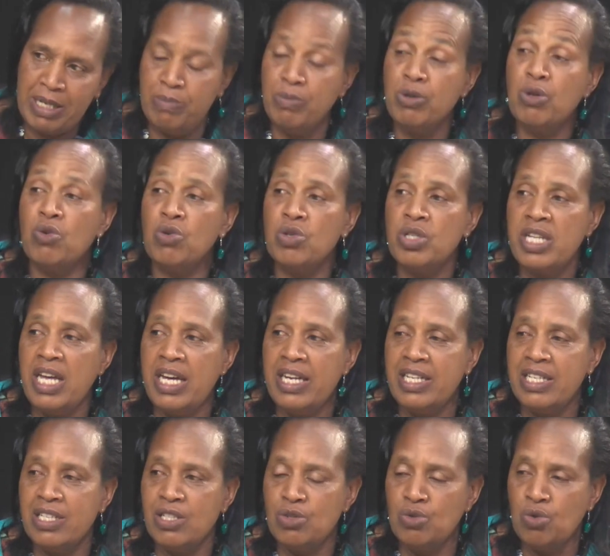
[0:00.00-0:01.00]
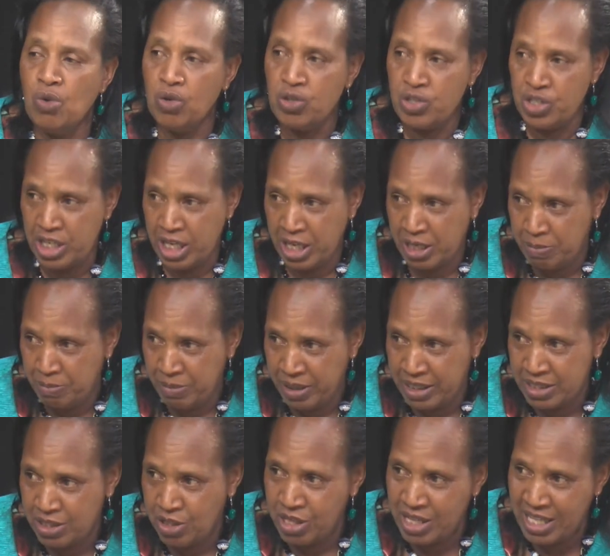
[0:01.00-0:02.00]
Because there is no checkmate.
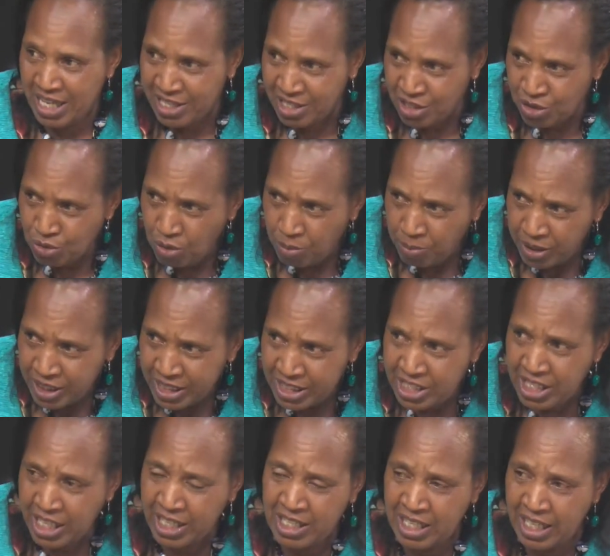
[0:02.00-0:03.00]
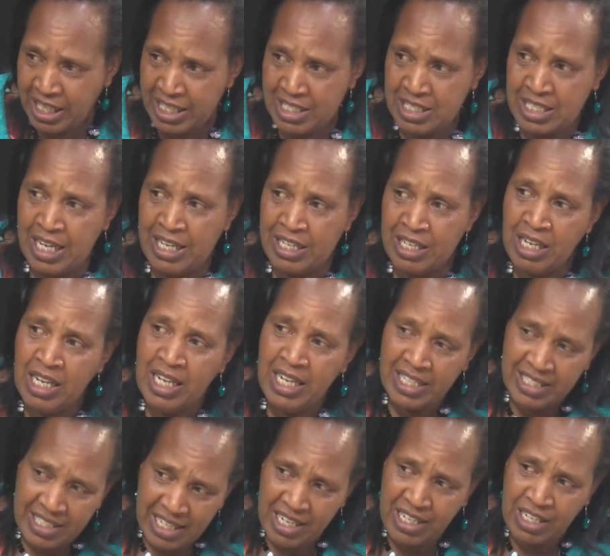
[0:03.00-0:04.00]
There is nobody checking it and
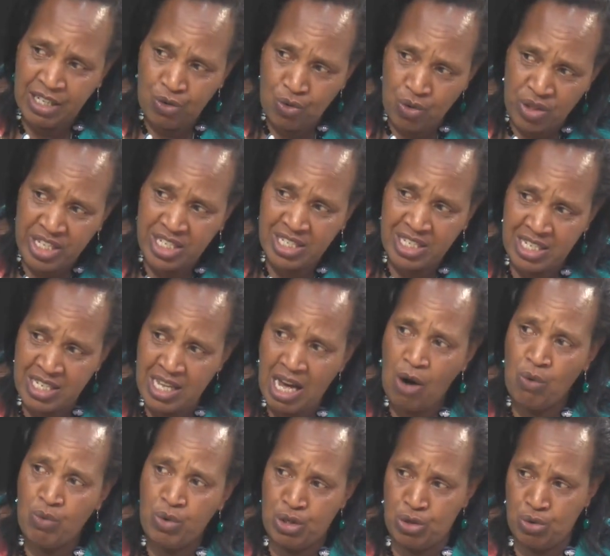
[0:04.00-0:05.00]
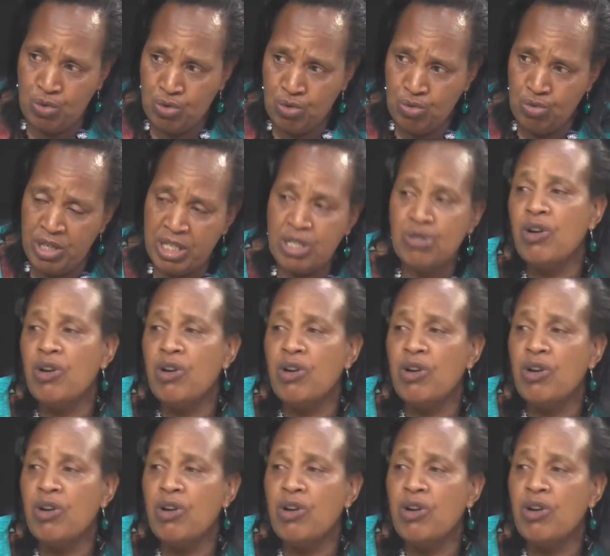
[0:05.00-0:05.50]
telling you this is how we should do it.